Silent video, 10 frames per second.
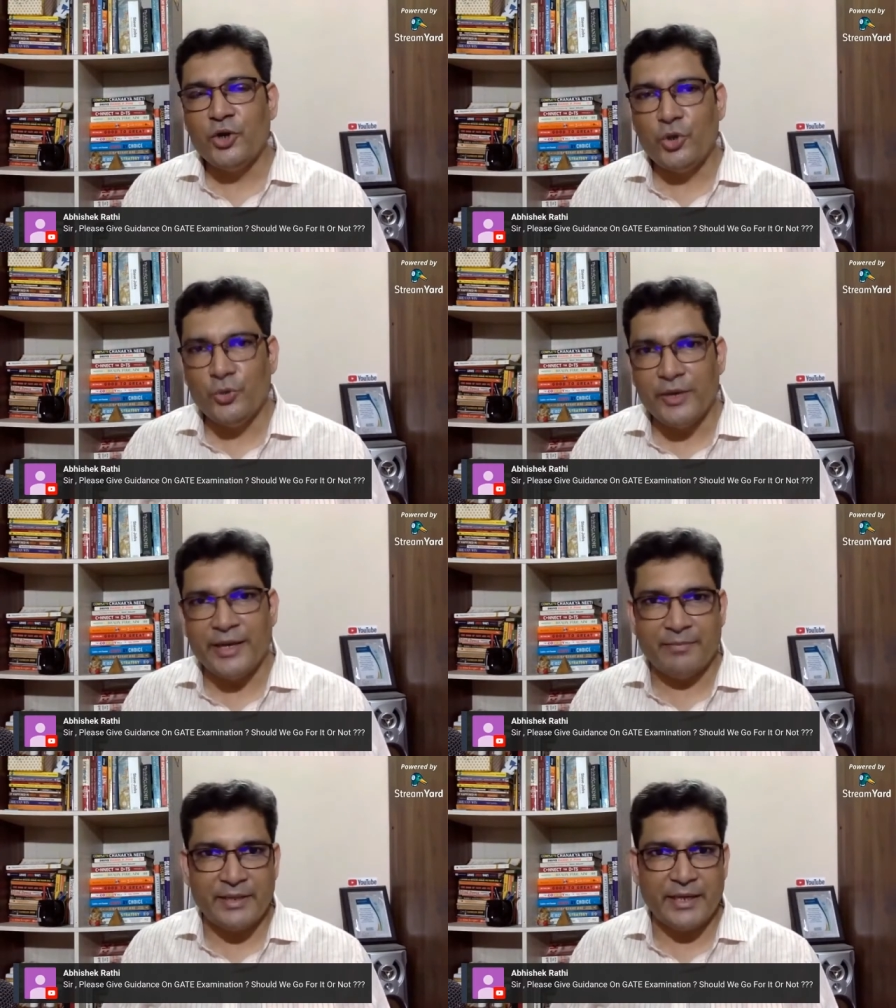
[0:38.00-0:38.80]
do an
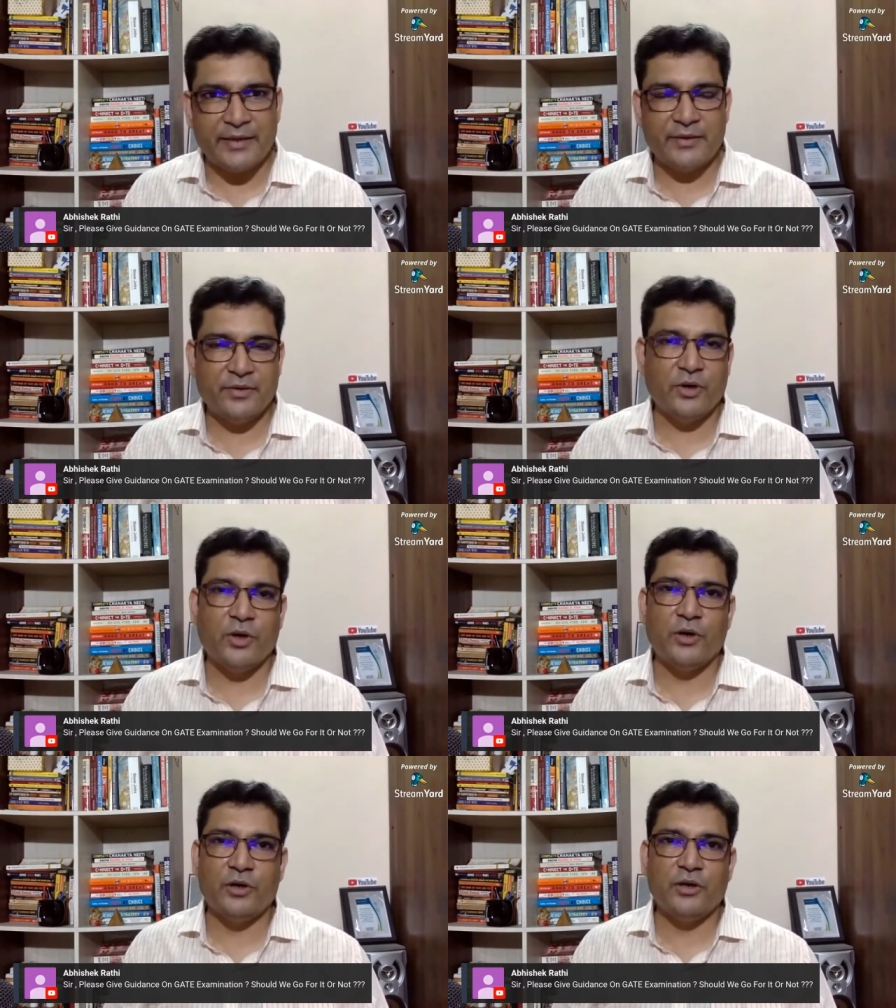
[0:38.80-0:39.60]
MTech
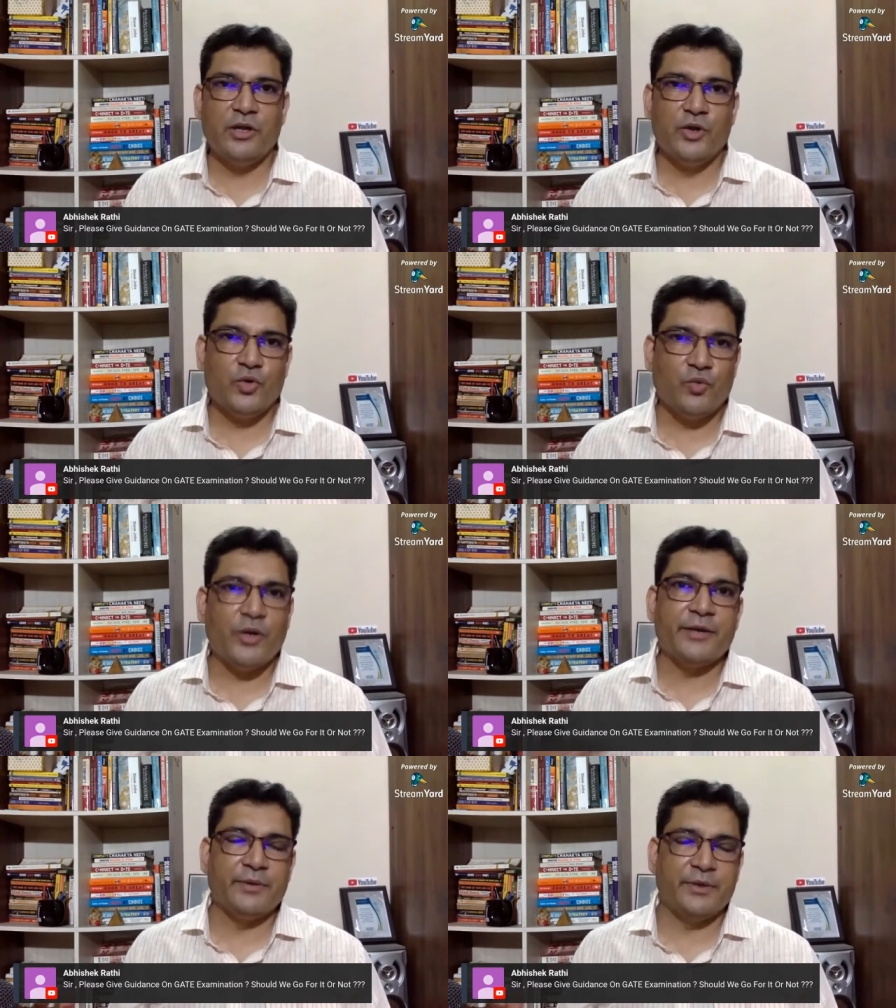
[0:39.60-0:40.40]
or
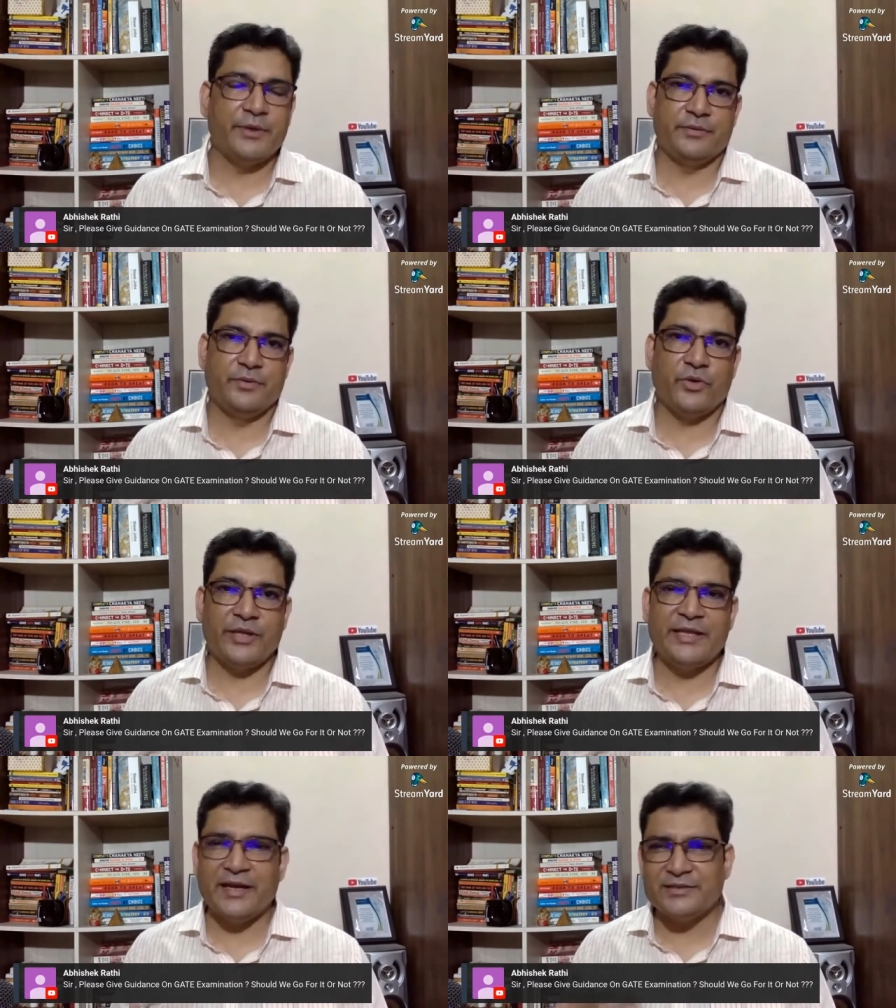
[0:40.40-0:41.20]
whatever. Okay,
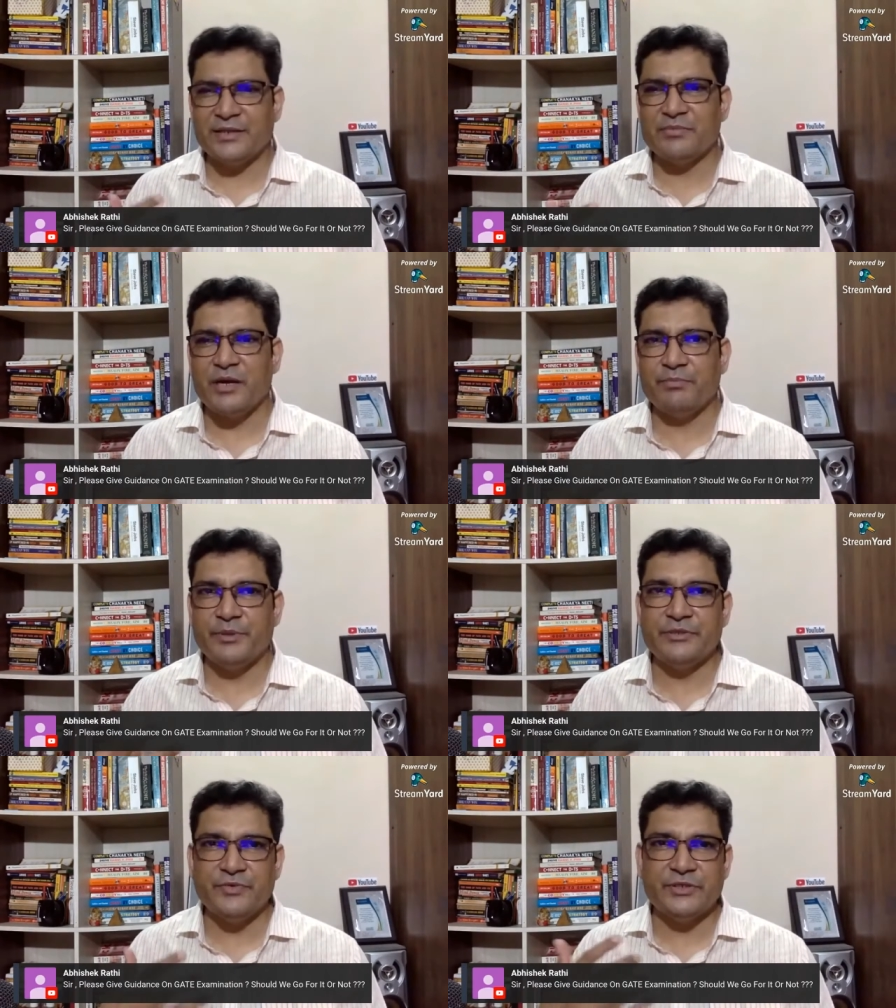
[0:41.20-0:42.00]
there are some
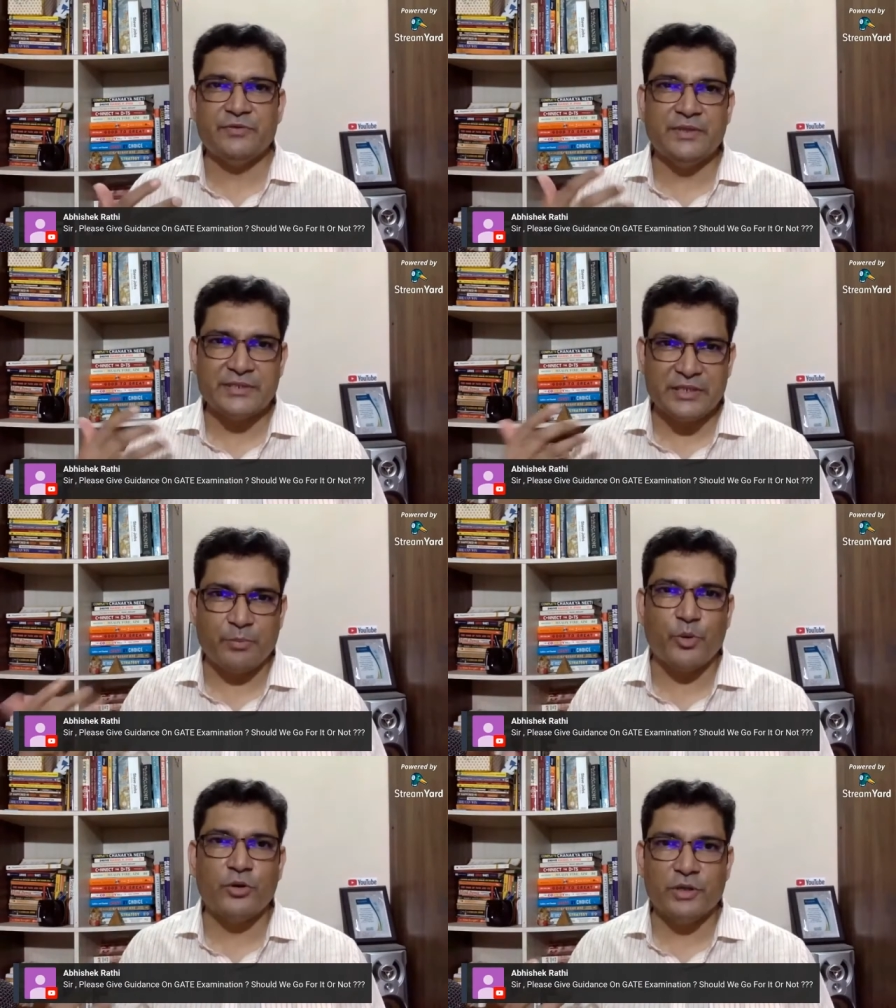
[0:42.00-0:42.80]
companies which even
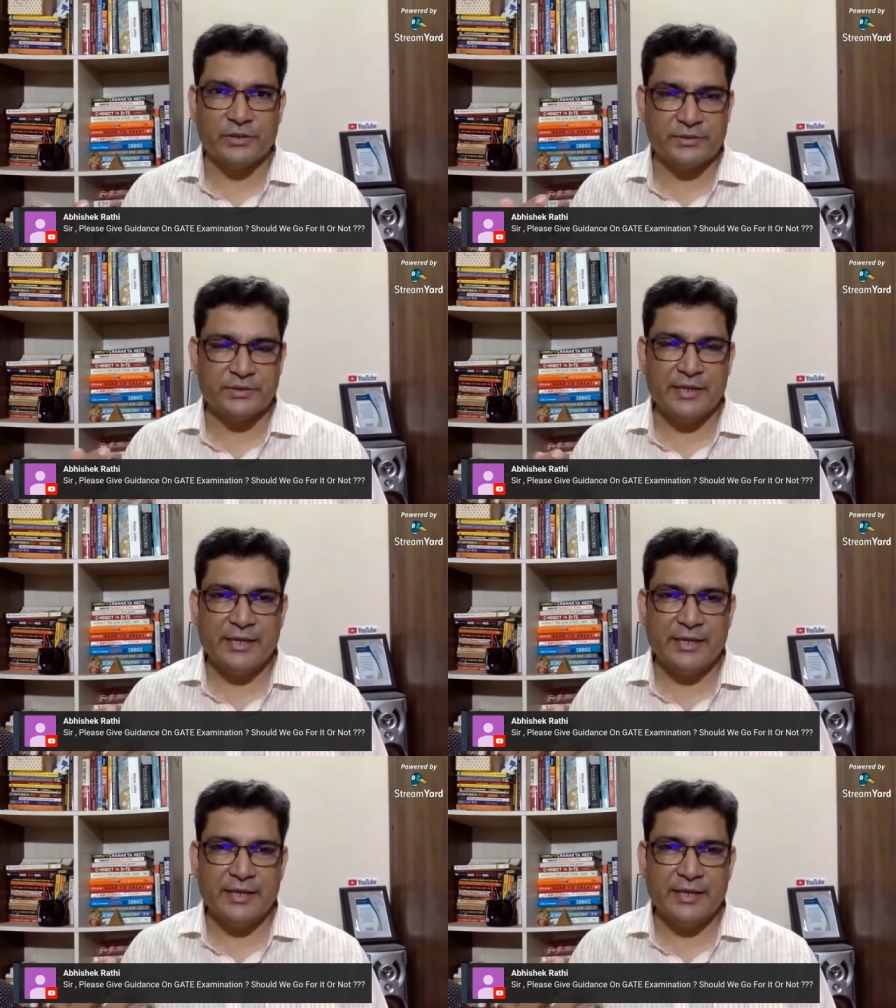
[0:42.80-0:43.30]
support this.